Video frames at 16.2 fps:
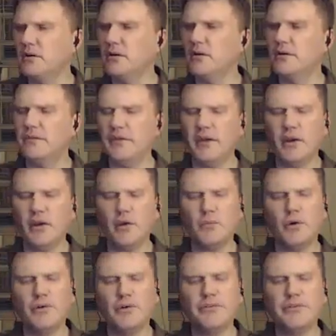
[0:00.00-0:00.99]
they are
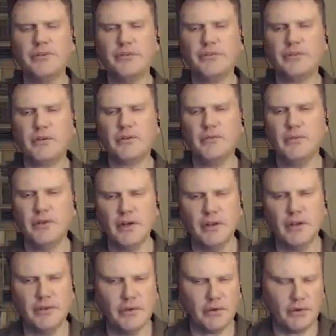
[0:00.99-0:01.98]
mostly from
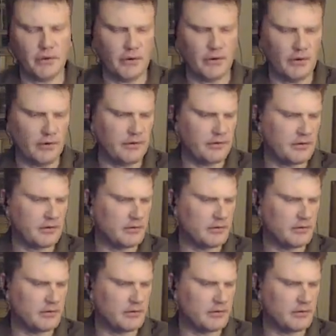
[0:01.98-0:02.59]
another Earth.